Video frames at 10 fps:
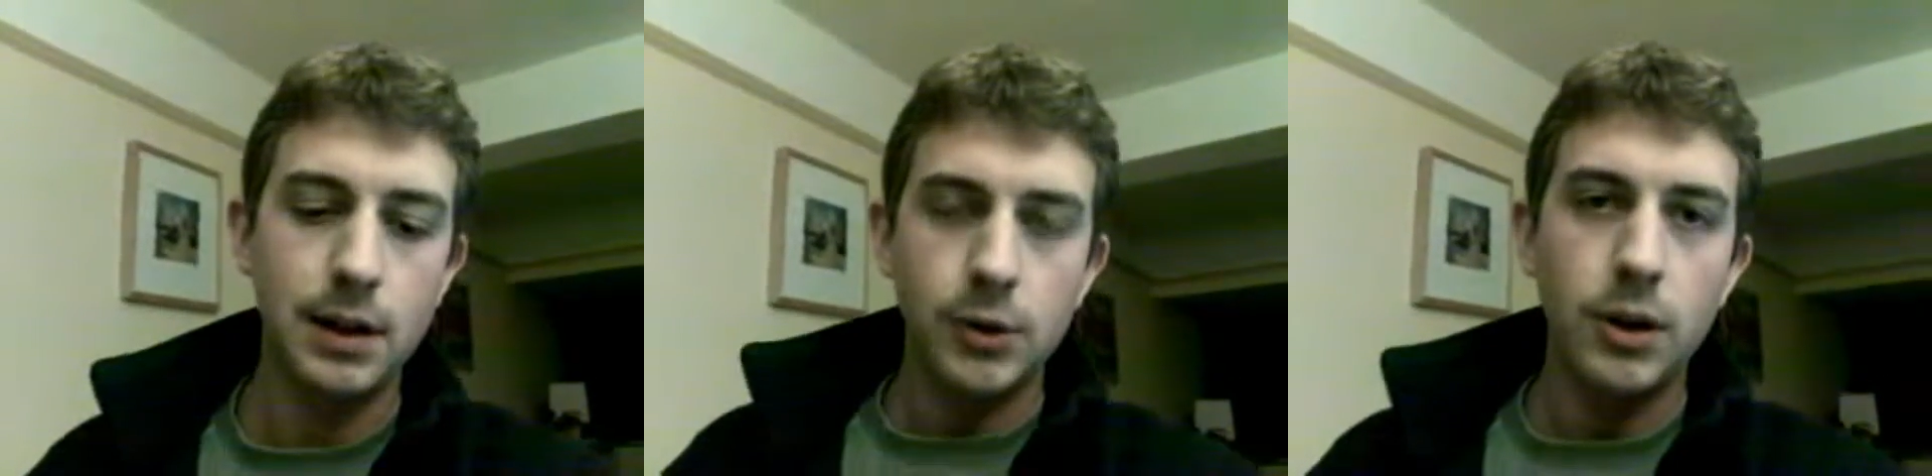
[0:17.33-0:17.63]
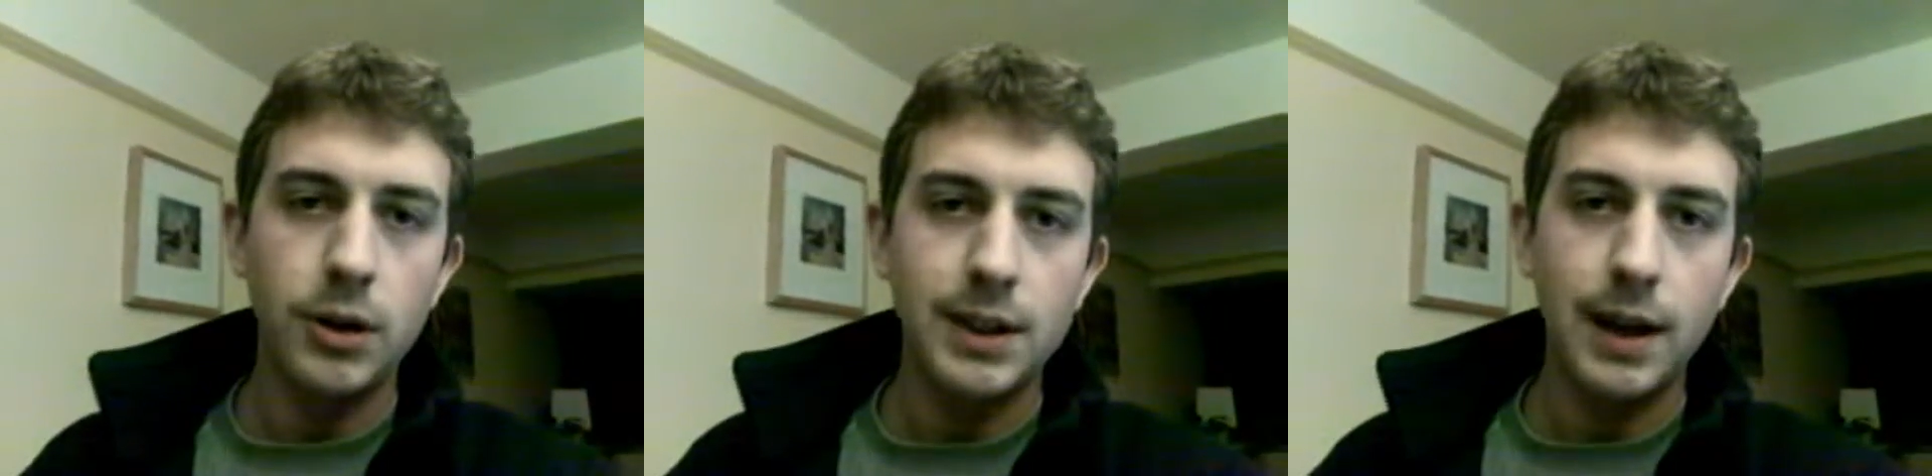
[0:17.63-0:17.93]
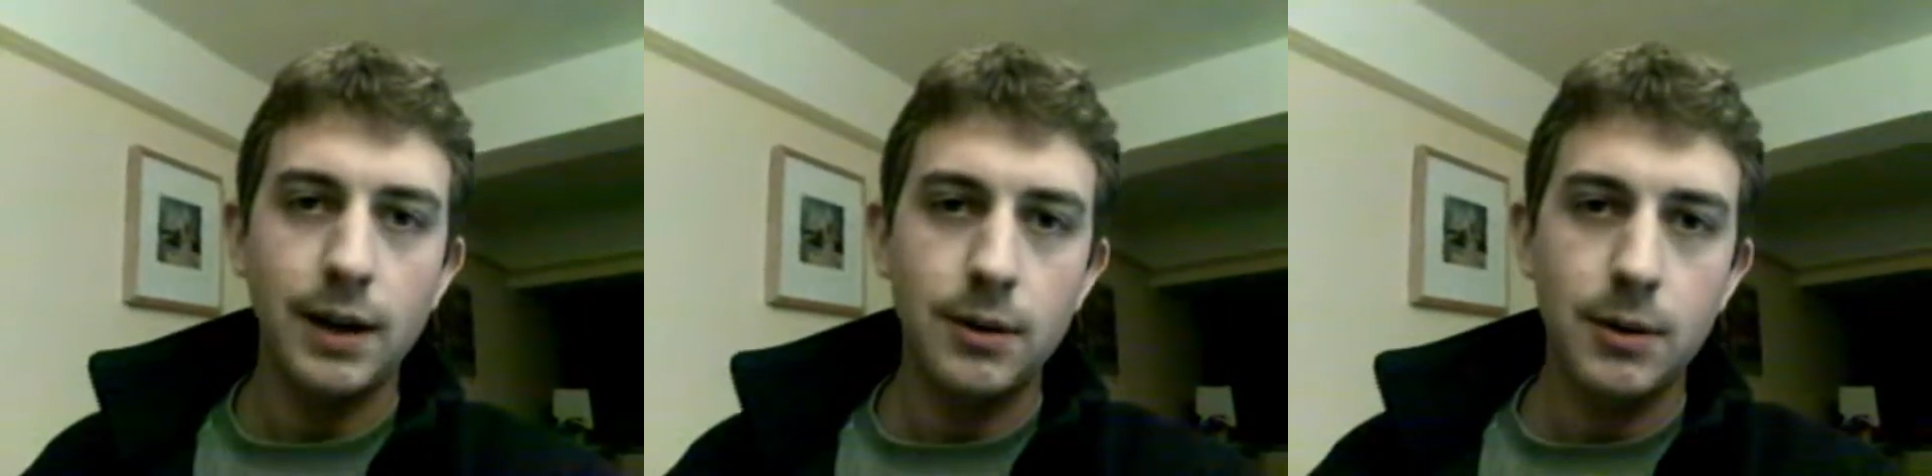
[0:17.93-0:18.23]
So I looked at
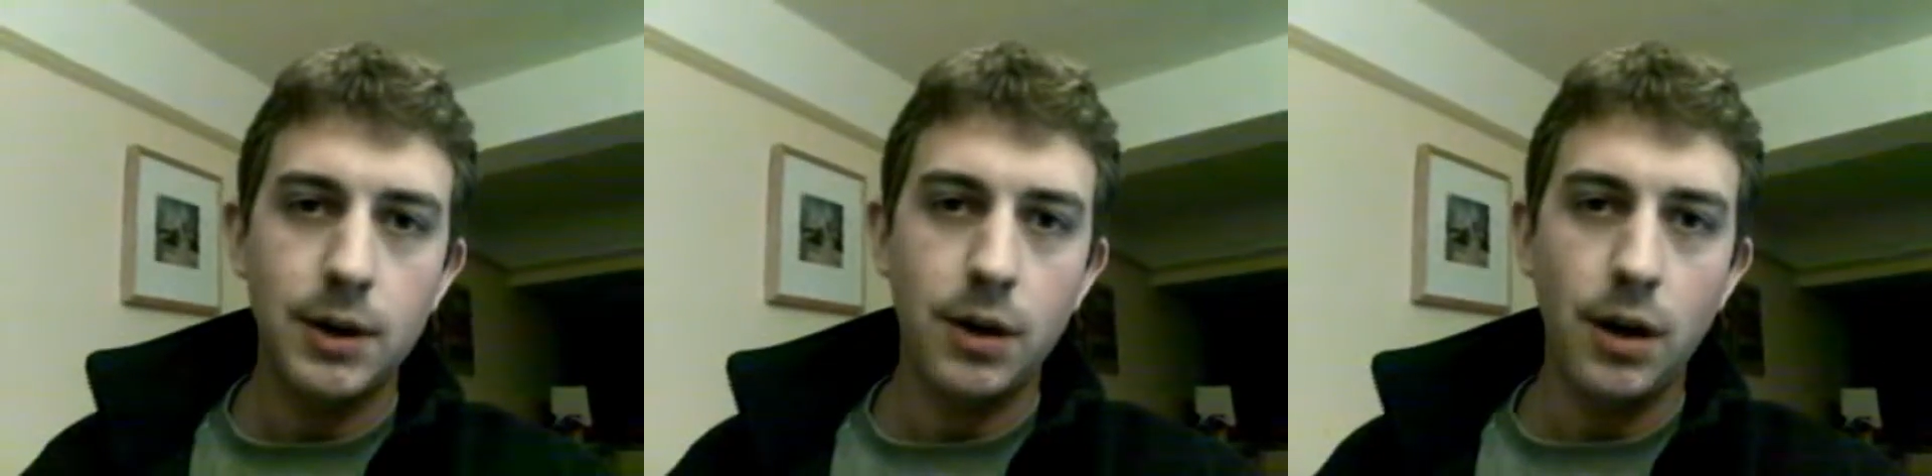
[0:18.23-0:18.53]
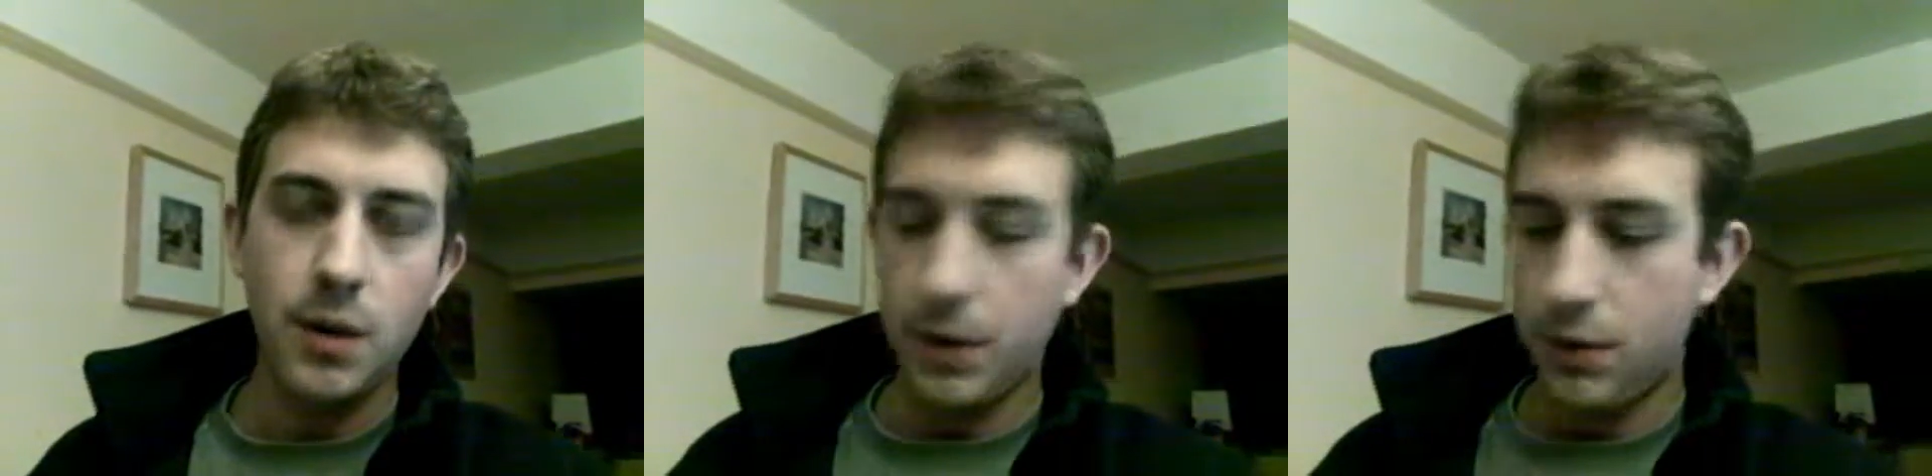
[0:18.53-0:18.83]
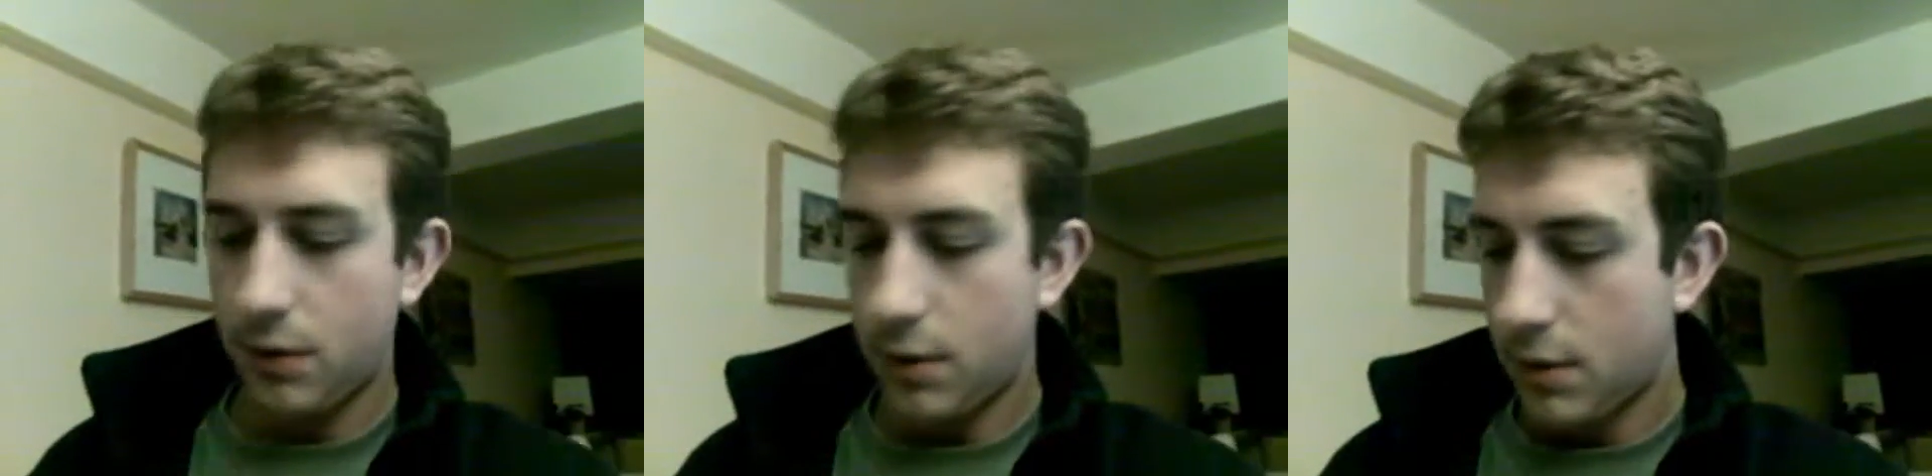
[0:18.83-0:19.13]
that when I got home. I
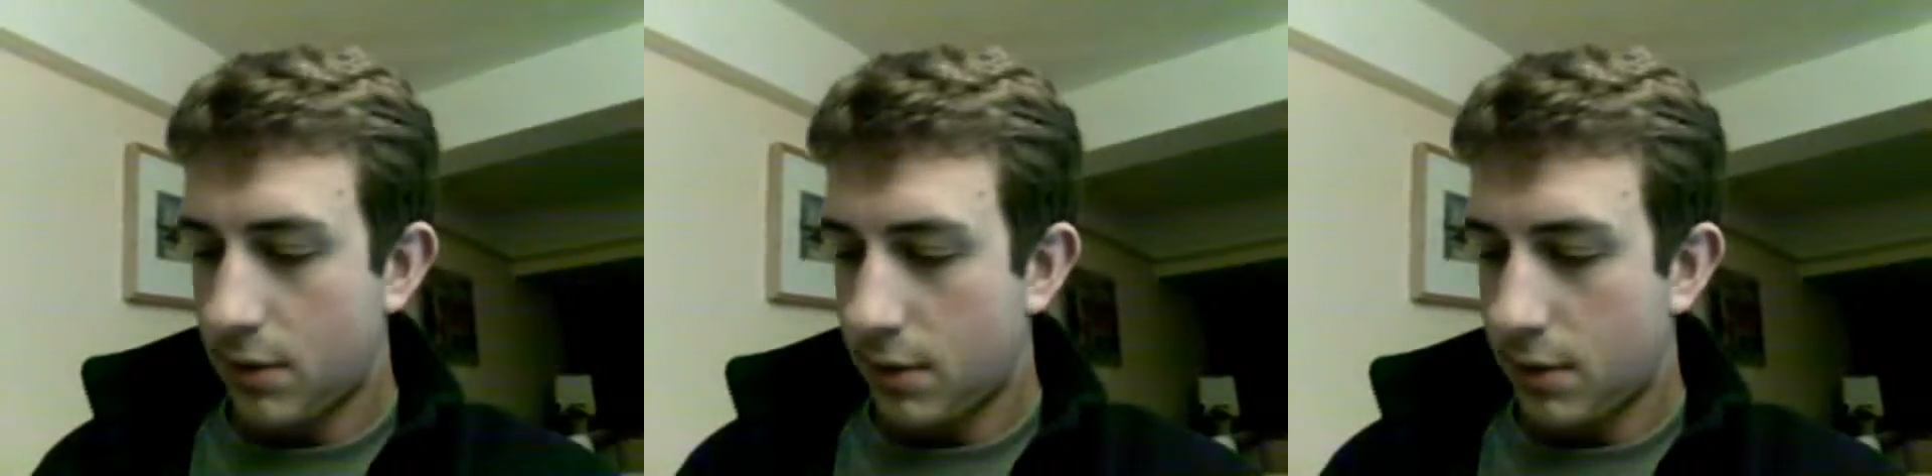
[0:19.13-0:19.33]
thought,